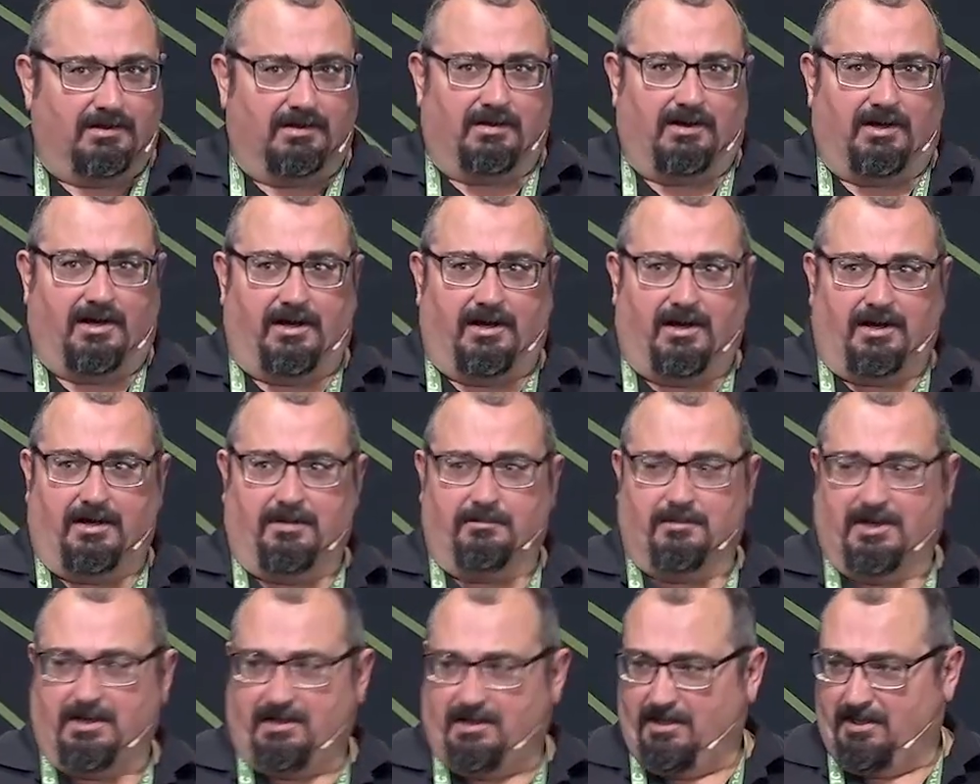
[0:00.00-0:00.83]
I am
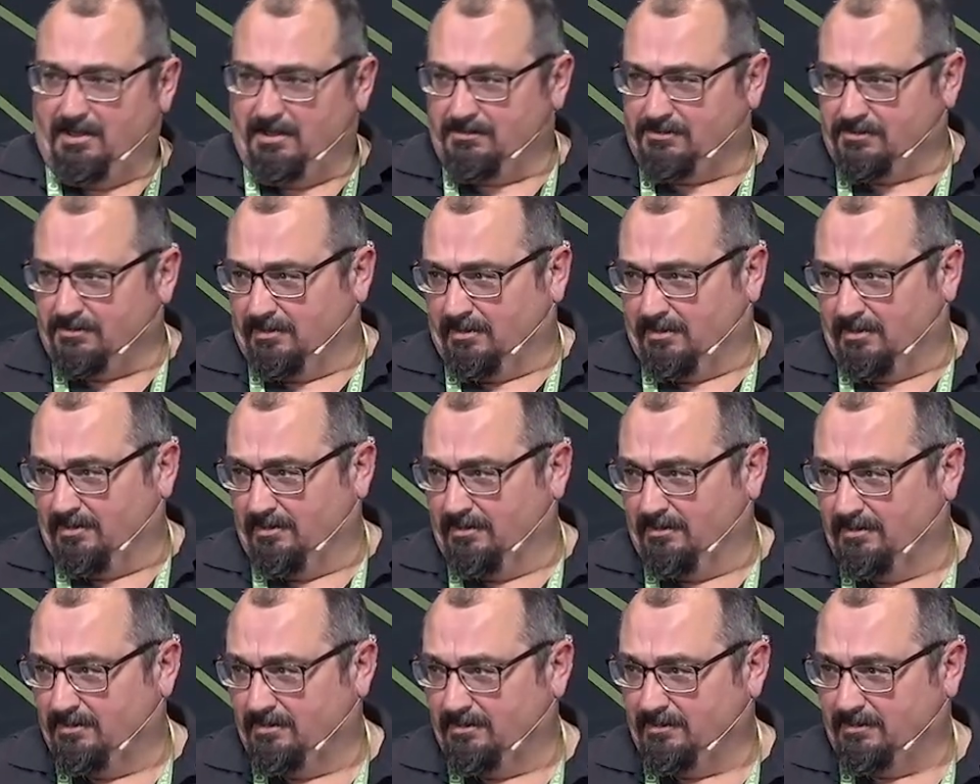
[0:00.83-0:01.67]
a geezer.
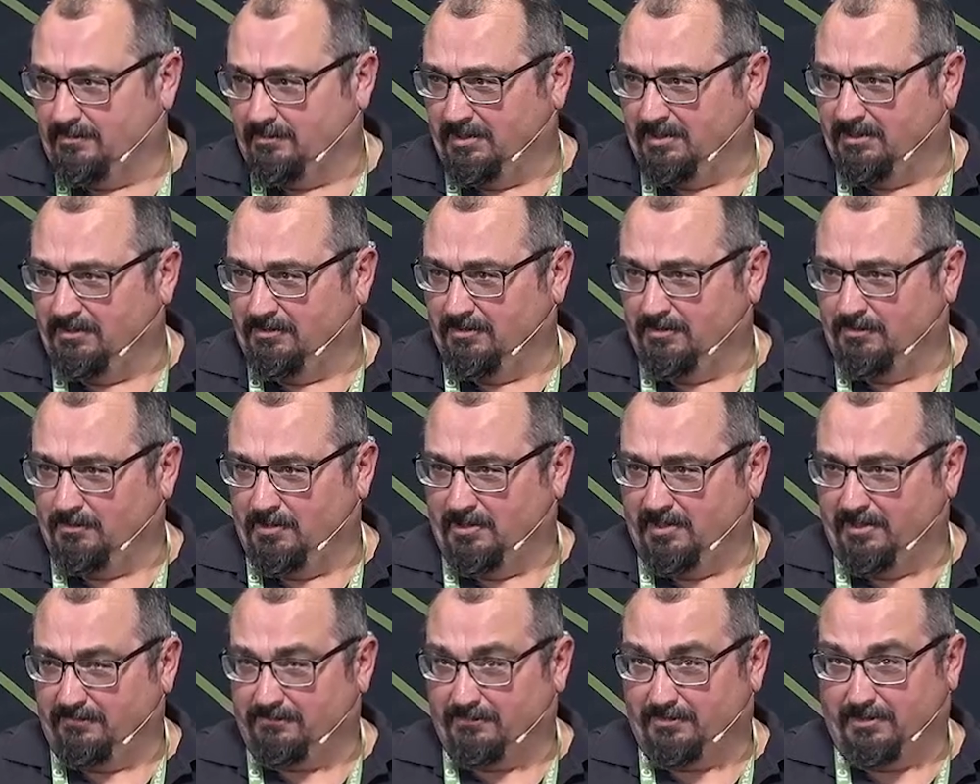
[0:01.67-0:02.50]
I've been doing
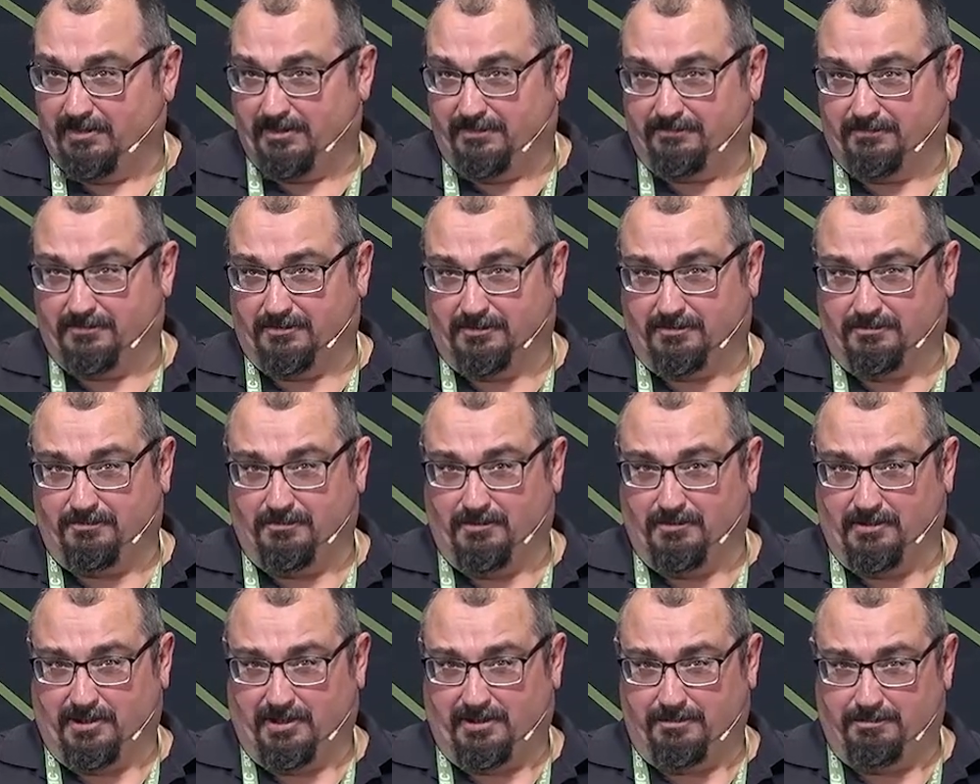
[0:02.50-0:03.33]
Wi-Fi for
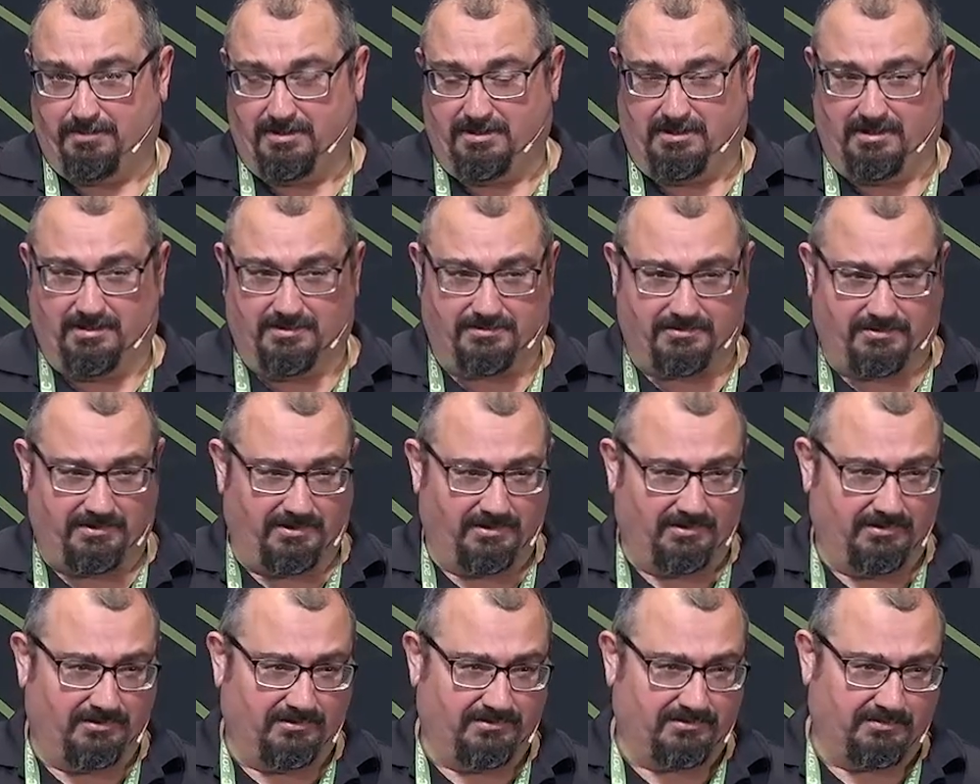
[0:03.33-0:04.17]
20 plus
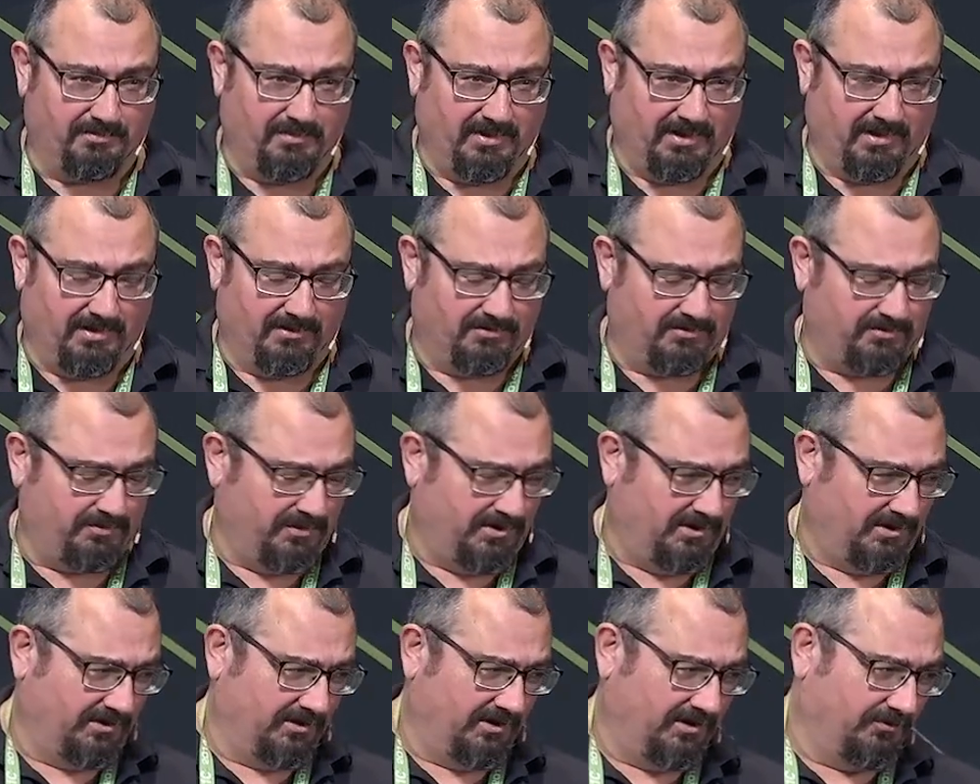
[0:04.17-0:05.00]
years, big and
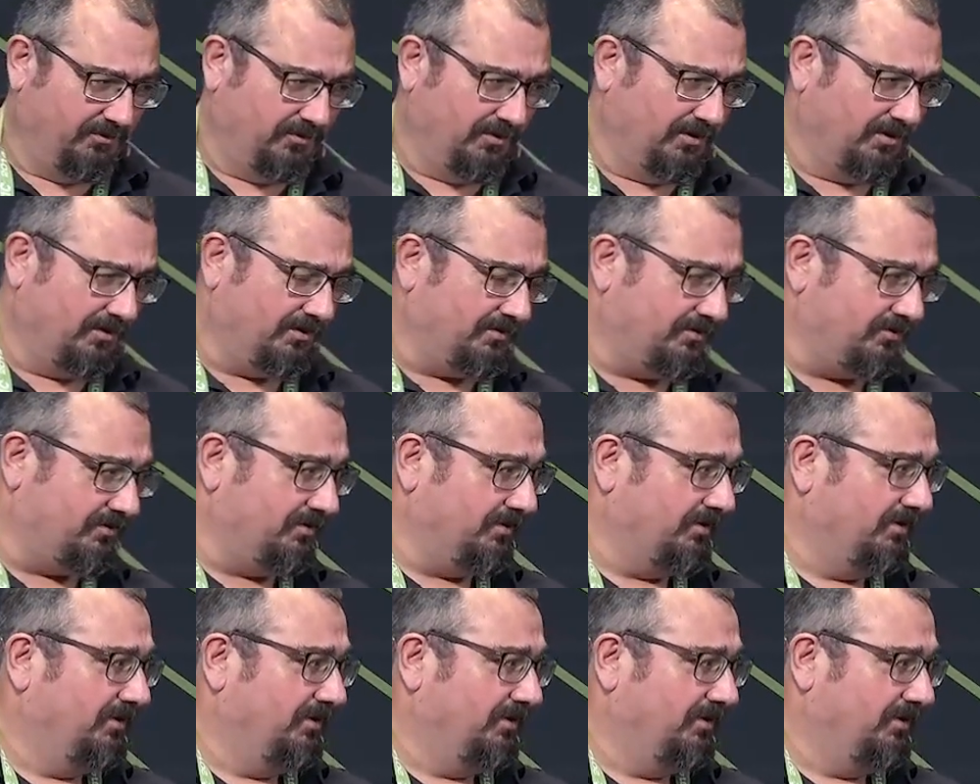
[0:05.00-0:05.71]
small networks